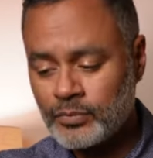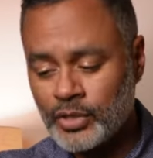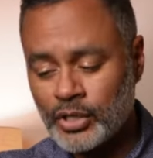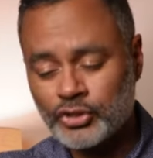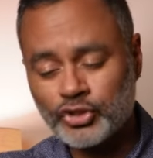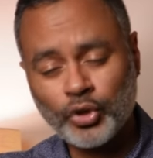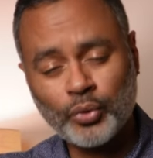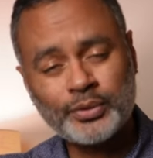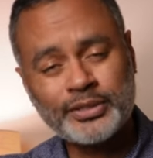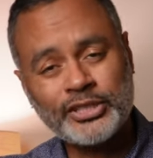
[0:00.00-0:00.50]

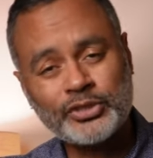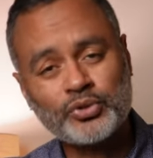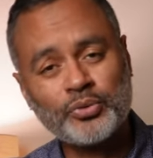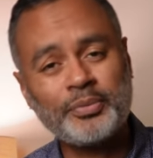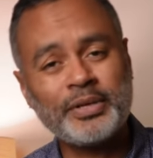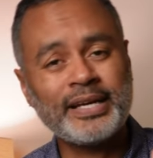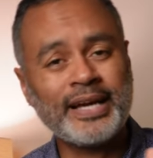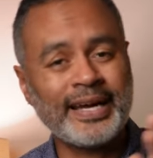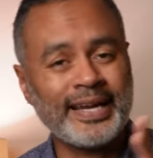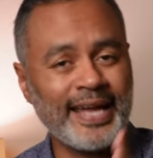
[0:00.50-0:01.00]
So with this
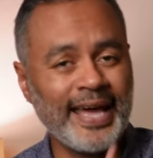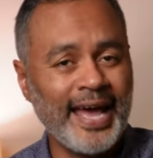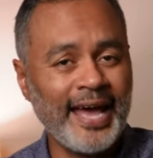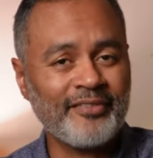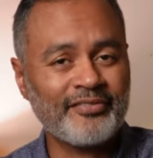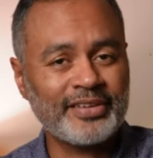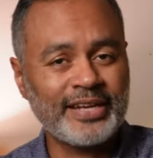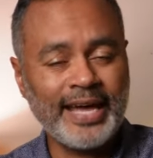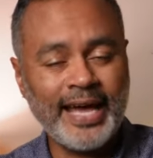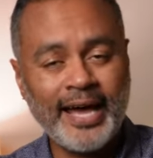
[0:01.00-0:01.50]
one being kind of
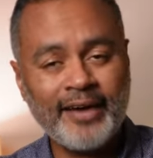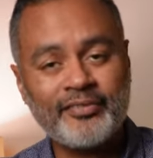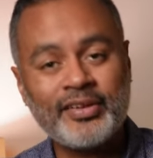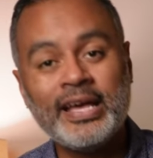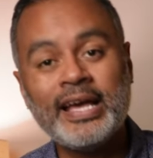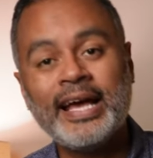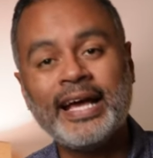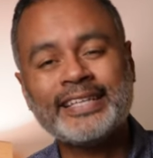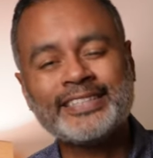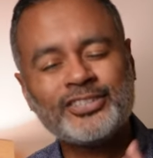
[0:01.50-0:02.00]
half and half,
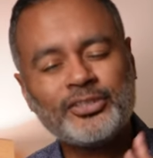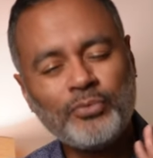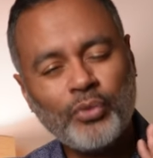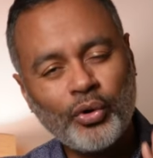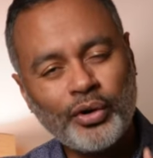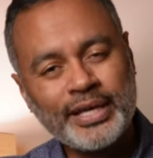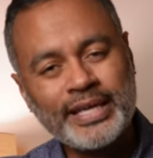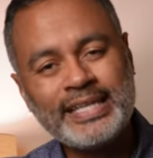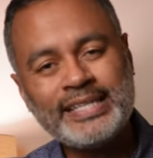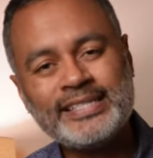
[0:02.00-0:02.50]
it's a little
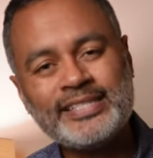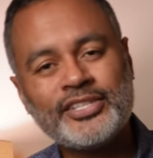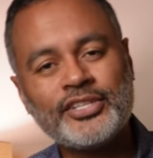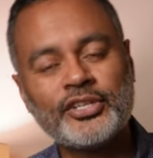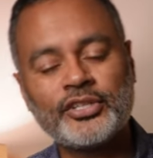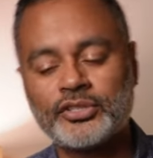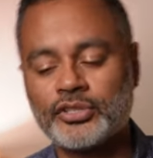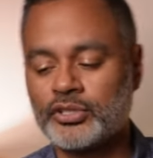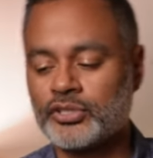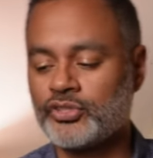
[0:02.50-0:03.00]
more
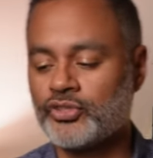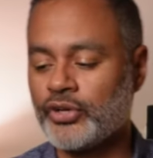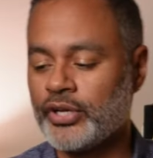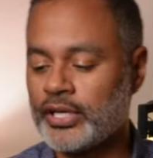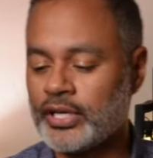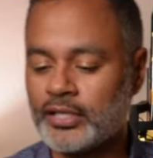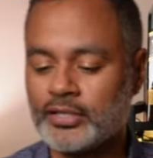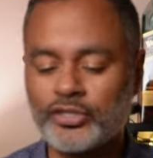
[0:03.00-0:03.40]
easier to drink,